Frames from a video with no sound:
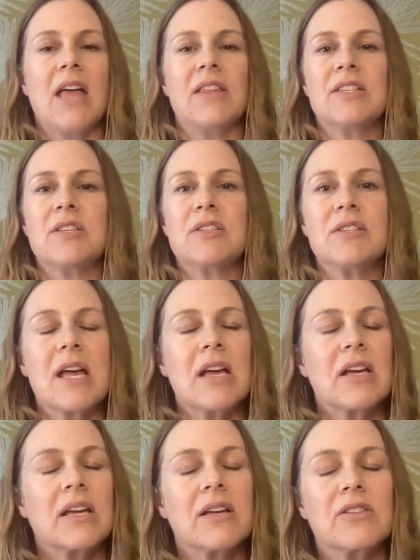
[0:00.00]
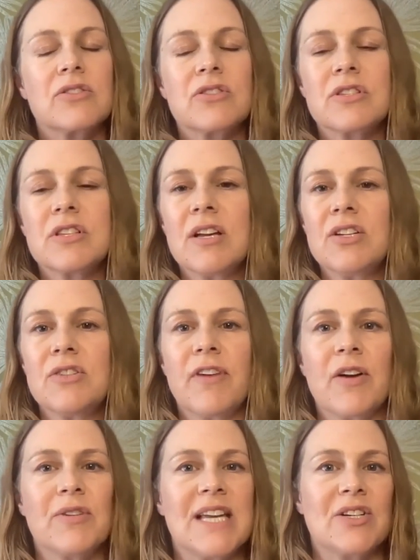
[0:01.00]
This is such
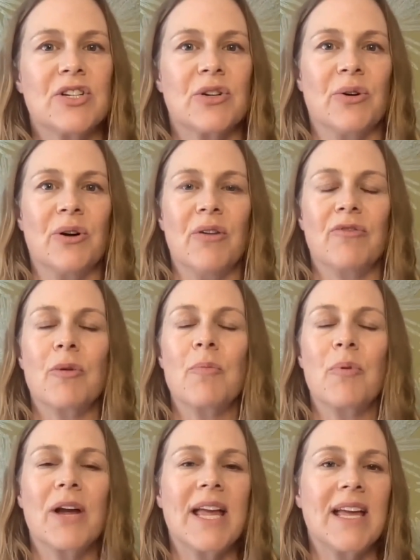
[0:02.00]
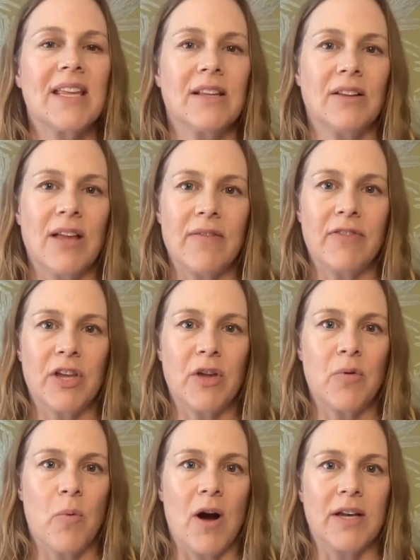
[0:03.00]
foundational for bringing in the life that
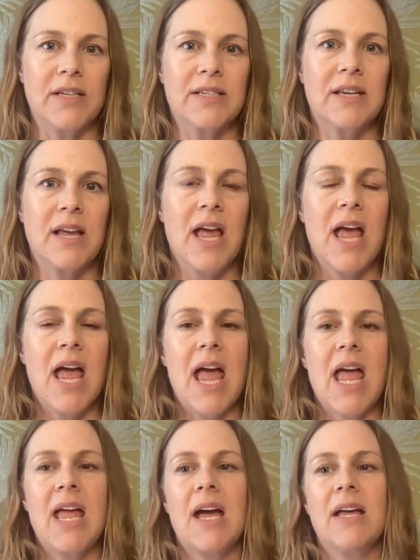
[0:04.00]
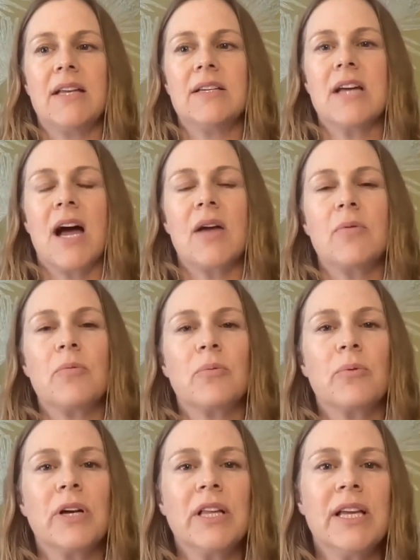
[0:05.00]
you want. And I
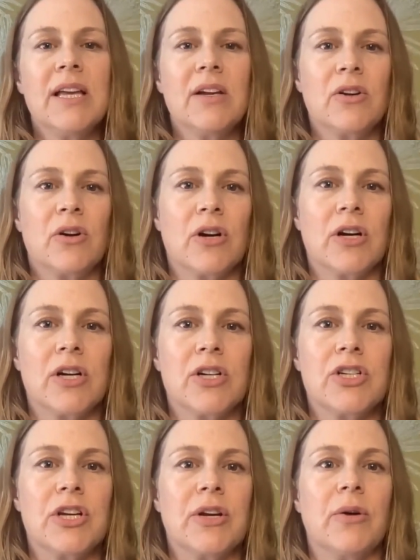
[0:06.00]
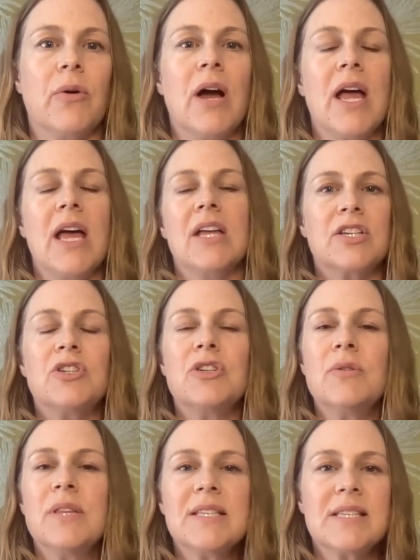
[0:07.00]
really encourage you to
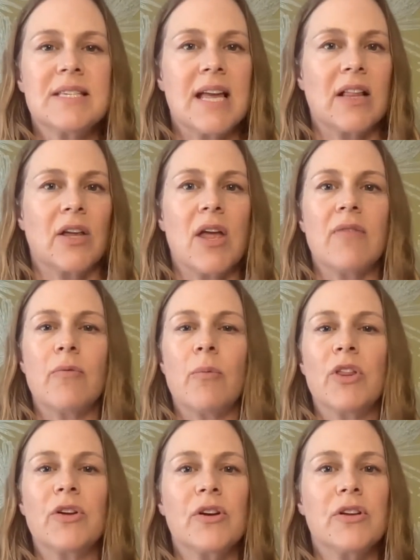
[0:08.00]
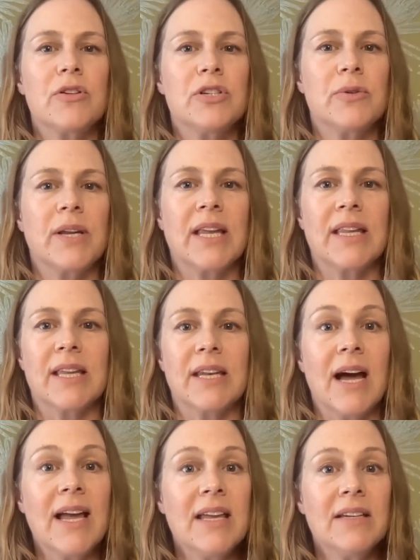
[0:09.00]
do this daily, whether you do it in the
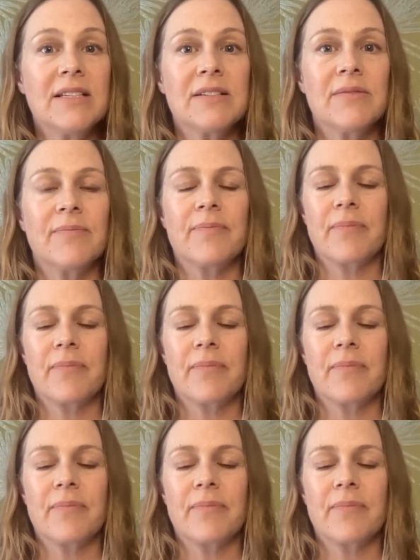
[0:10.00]
night,